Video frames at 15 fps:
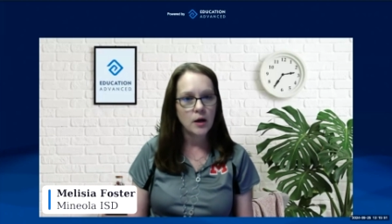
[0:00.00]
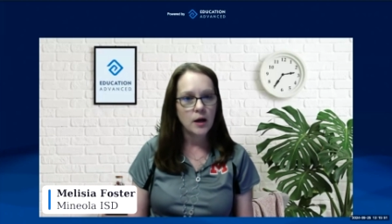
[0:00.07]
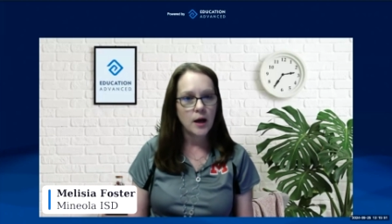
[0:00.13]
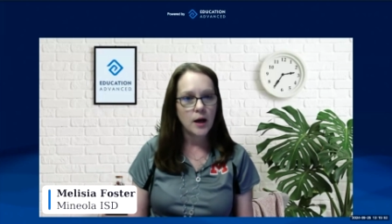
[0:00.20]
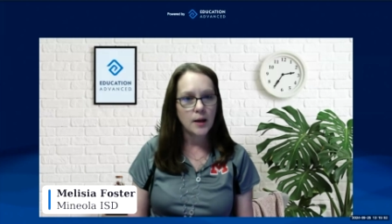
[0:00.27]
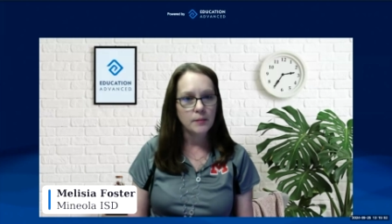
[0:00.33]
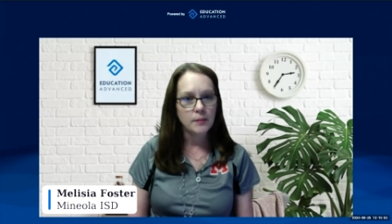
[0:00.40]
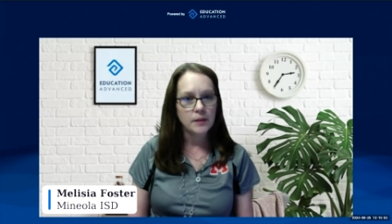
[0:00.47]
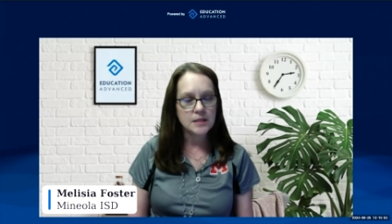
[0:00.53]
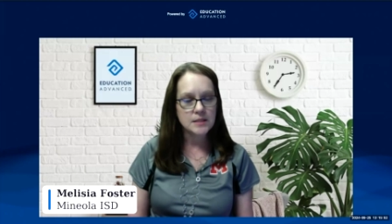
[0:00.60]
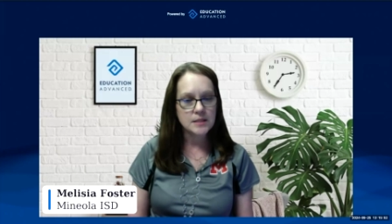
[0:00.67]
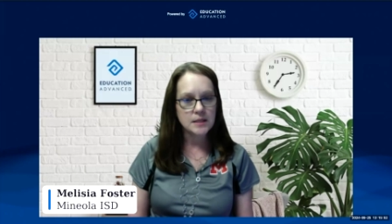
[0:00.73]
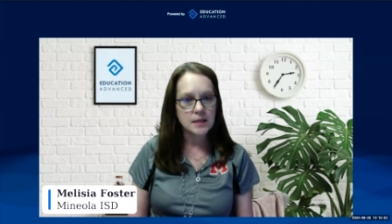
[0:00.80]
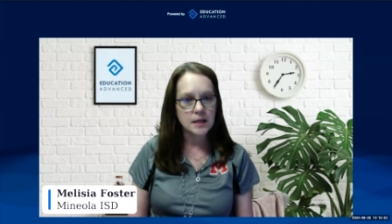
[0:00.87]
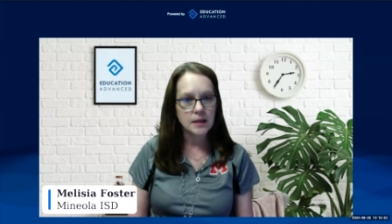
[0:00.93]
um,
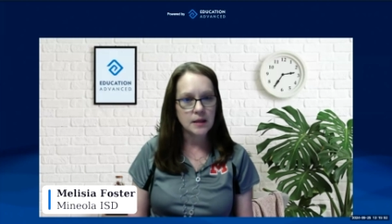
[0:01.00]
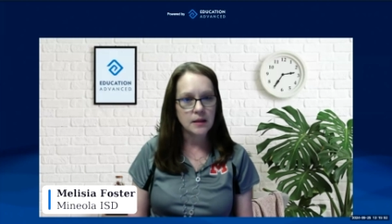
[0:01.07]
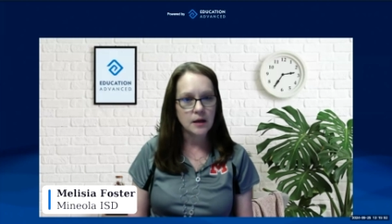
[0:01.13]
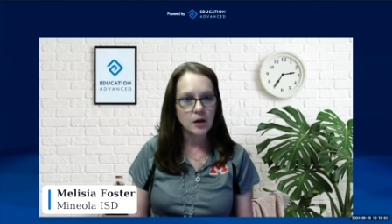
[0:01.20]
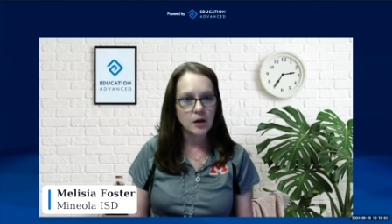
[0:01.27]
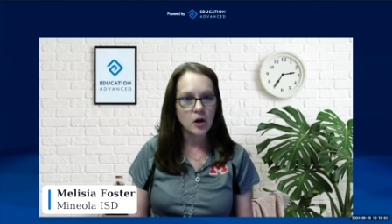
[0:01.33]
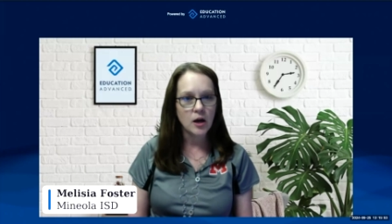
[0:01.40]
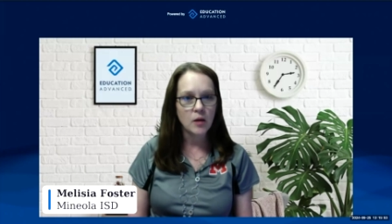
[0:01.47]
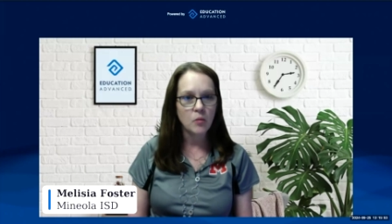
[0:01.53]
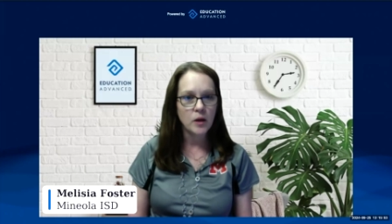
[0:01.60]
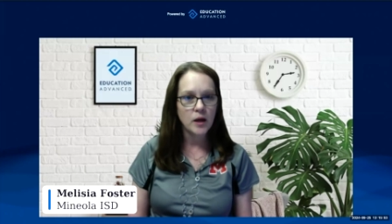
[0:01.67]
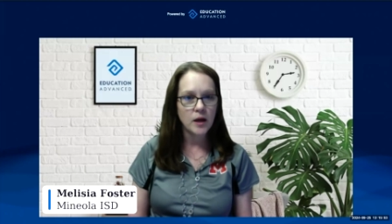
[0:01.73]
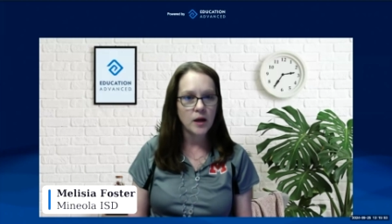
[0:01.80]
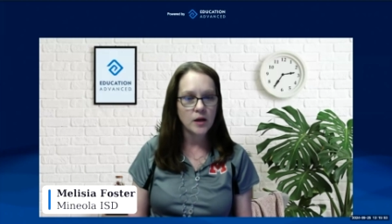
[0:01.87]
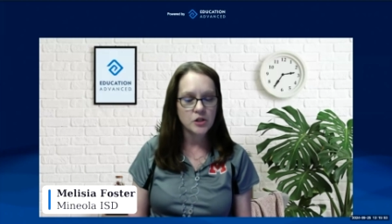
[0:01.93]
listed in there and we
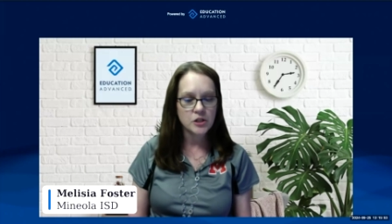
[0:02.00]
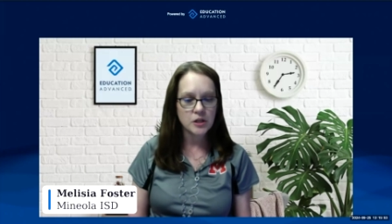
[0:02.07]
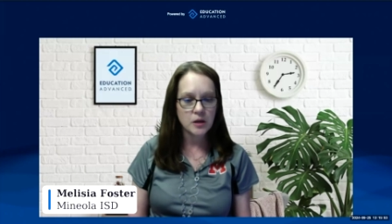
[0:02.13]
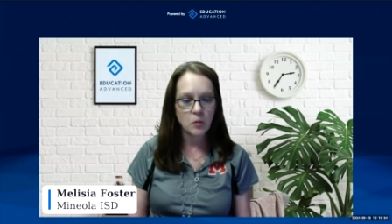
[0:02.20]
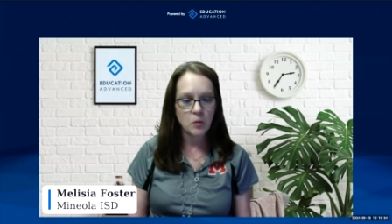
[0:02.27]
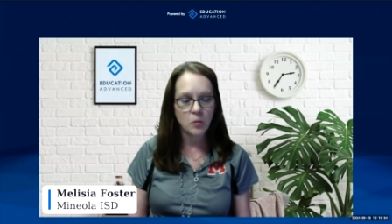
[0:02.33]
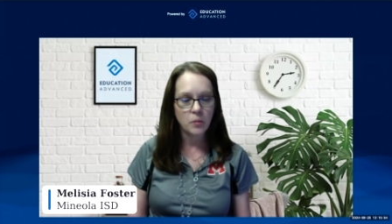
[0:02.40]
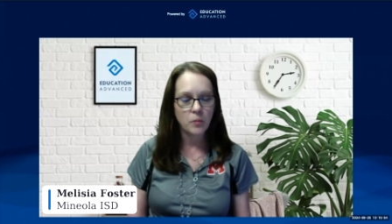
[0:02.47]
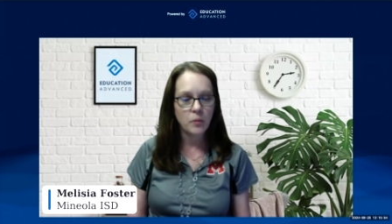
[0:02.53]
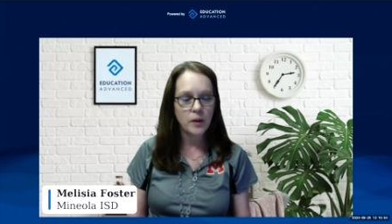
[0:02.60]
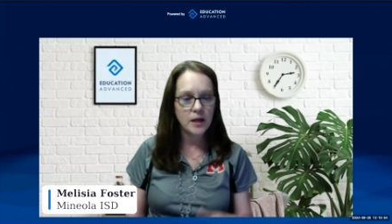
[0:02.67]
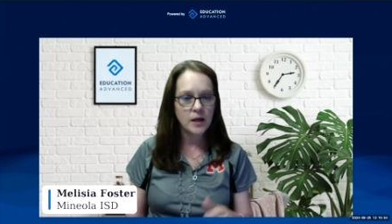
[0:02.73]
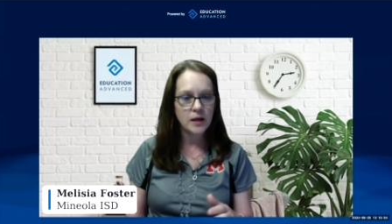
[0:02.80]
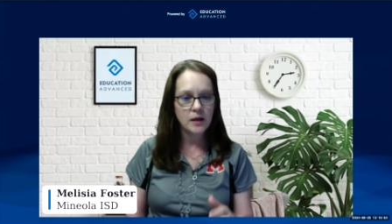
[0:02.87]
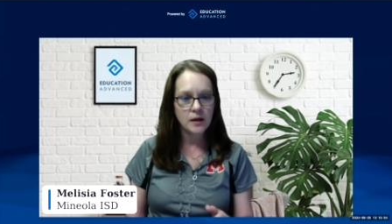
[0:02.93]
actually
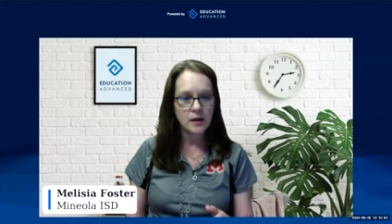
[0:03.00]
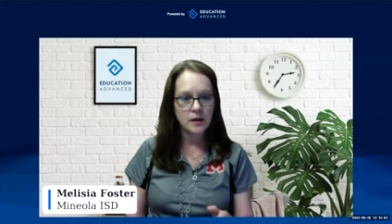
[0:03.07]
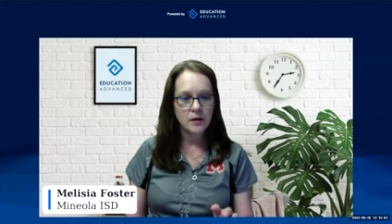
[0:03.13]
we